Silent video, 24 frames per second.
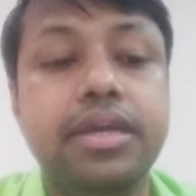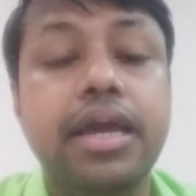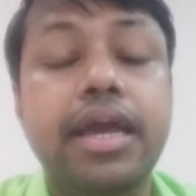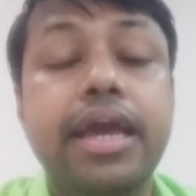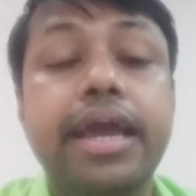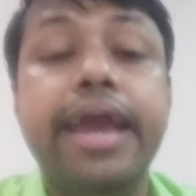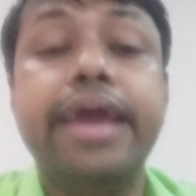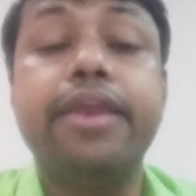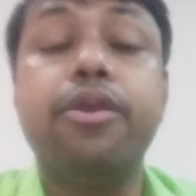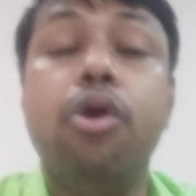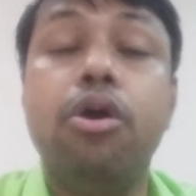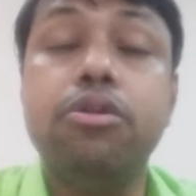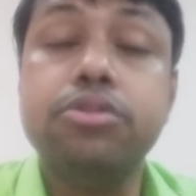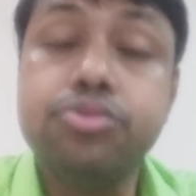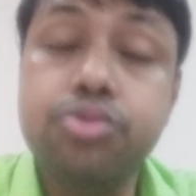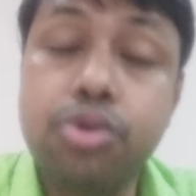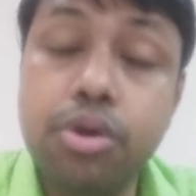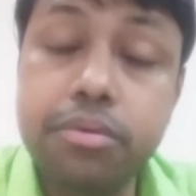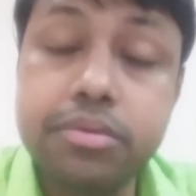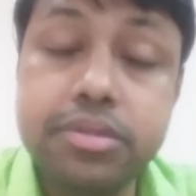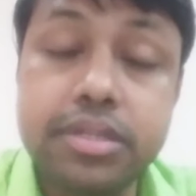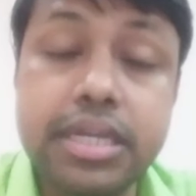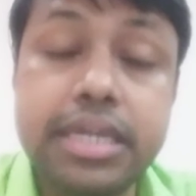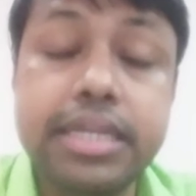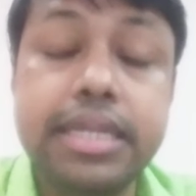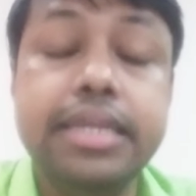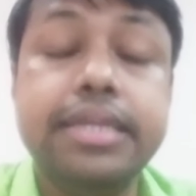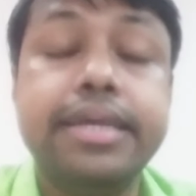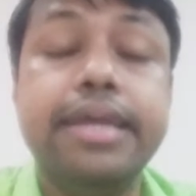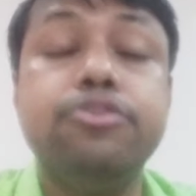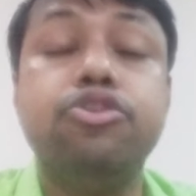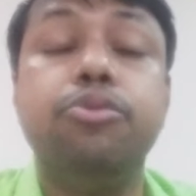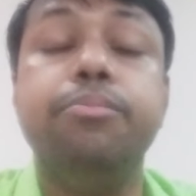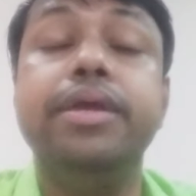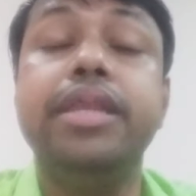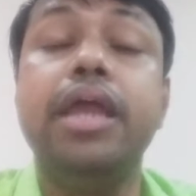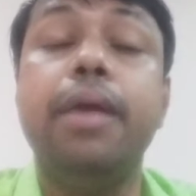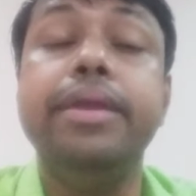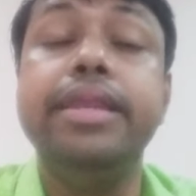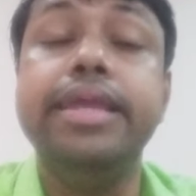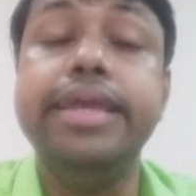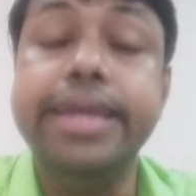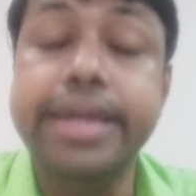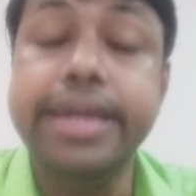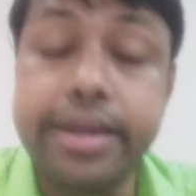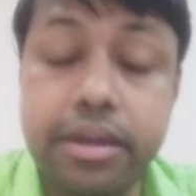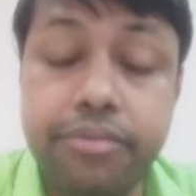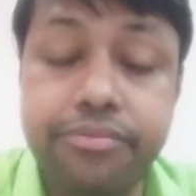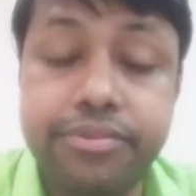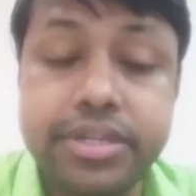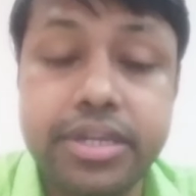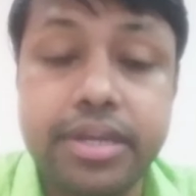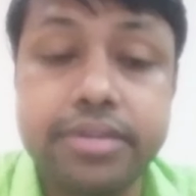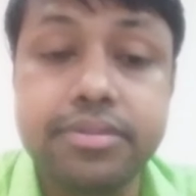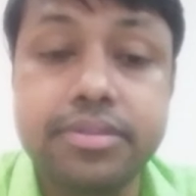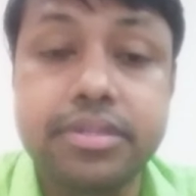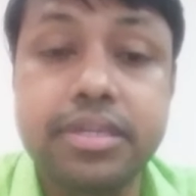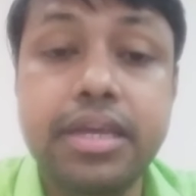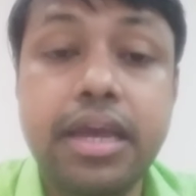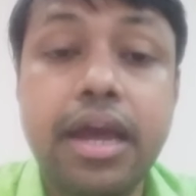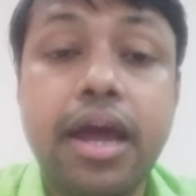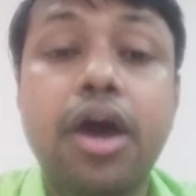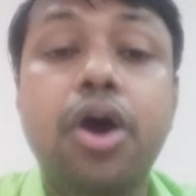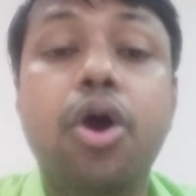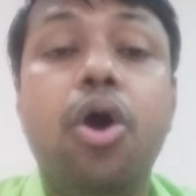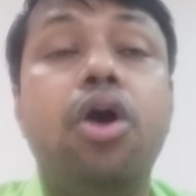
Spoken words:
And also seen in case of vitamin E deficiency,